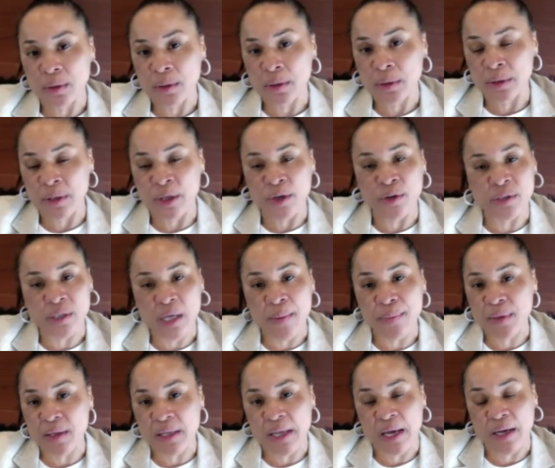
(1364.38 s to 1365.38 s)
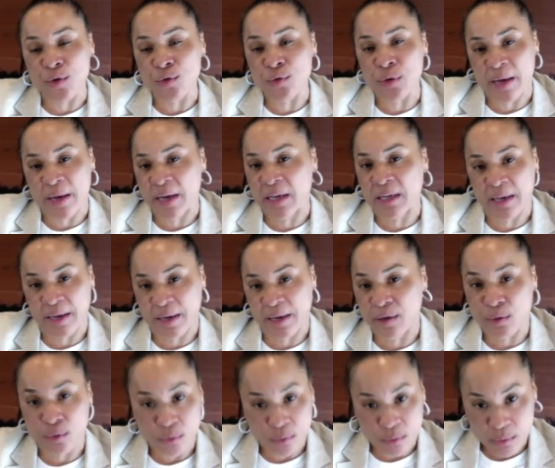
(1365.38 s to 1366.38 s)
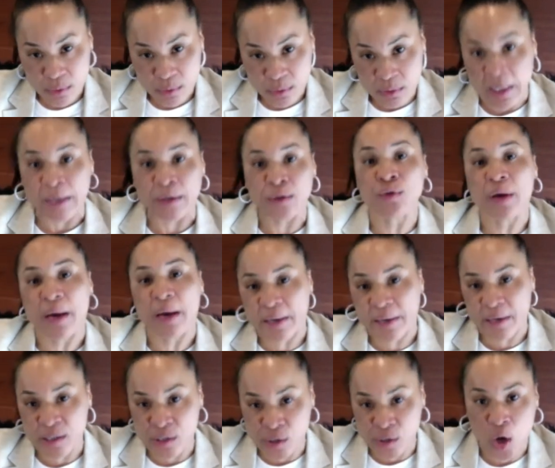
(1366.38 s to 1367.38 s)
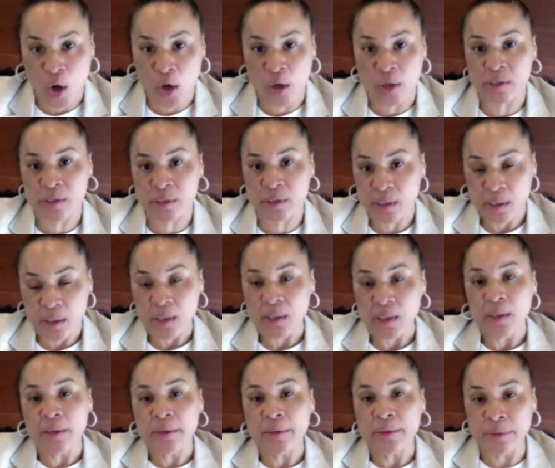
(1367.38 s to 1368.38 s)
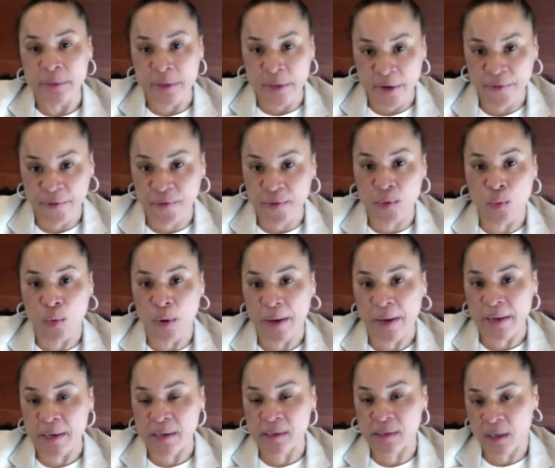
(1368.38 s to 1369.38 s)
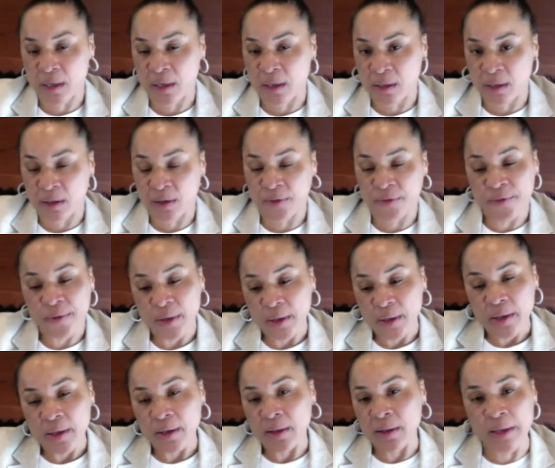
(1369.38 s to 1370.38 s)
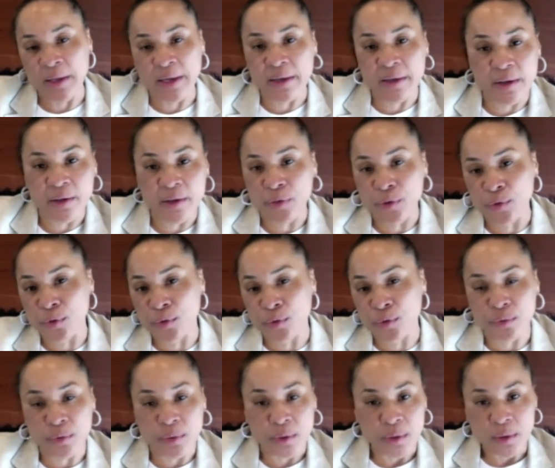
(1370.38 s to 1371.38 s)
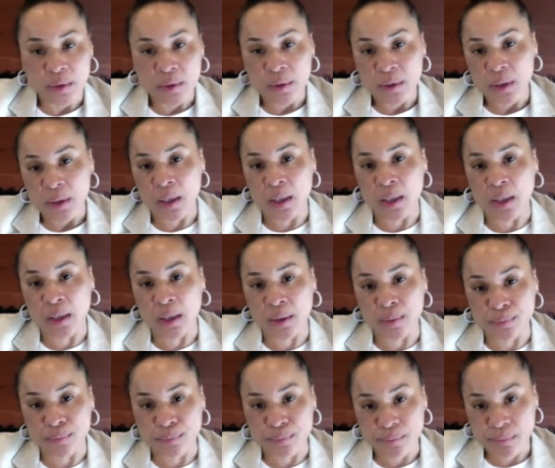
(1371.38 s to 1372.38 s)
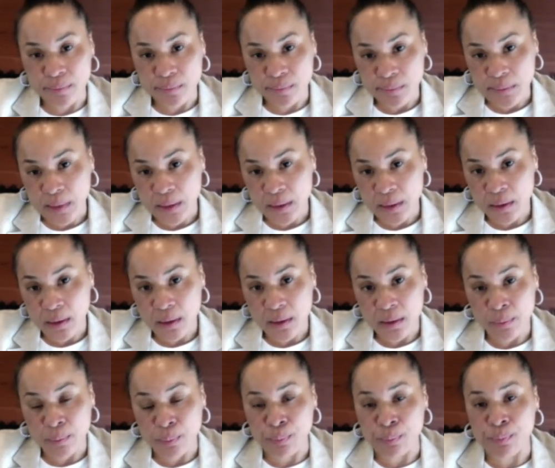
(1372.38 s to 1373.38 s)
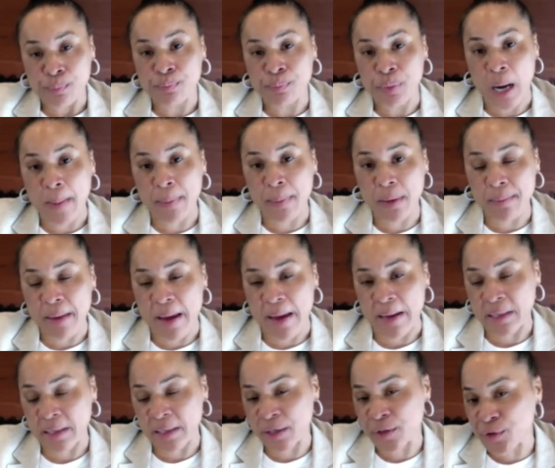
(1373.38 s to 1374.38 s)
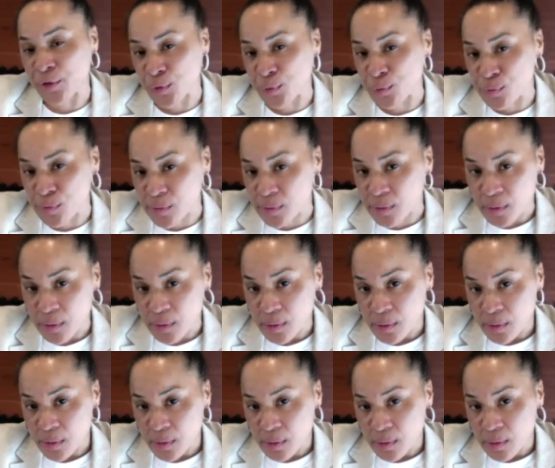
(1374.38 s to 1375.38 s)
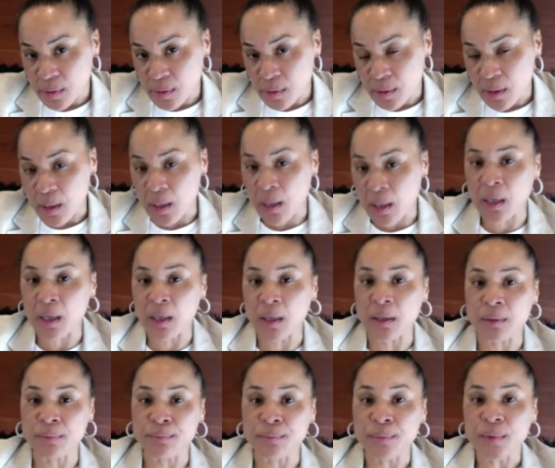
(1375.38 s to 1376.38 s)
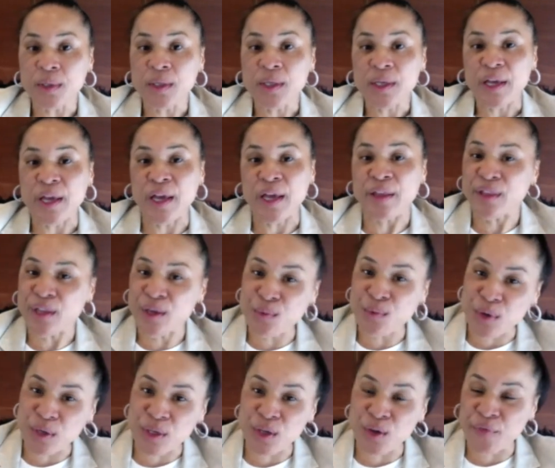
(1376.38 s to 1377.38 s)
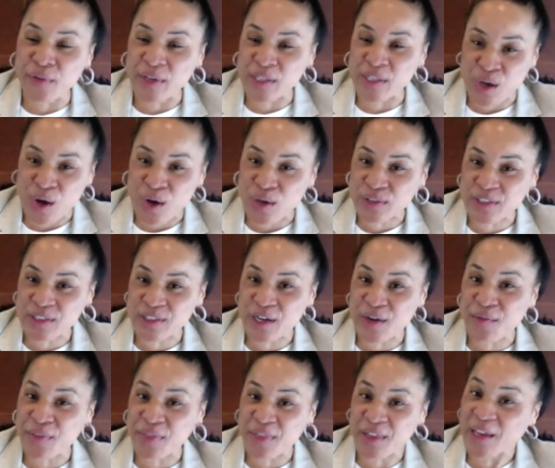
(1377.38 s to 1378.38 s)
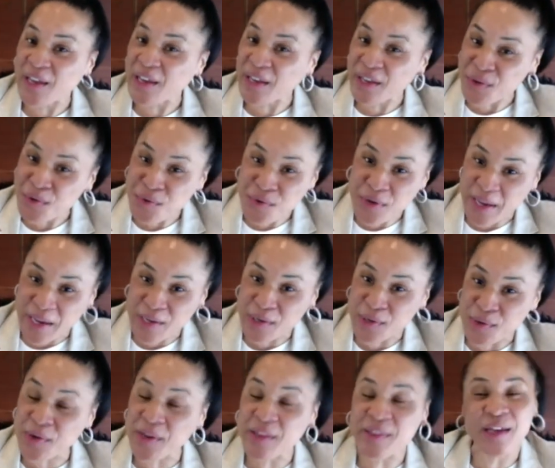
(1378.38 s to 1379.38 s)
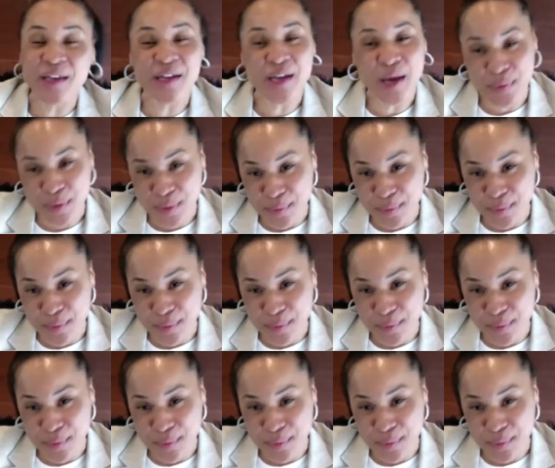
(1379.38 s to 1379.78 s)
there's something that you can't handle like you got to exhaust different ways of leading through um, problematic issues. Um, and then when you've exhausted everything and you can't do anything, come to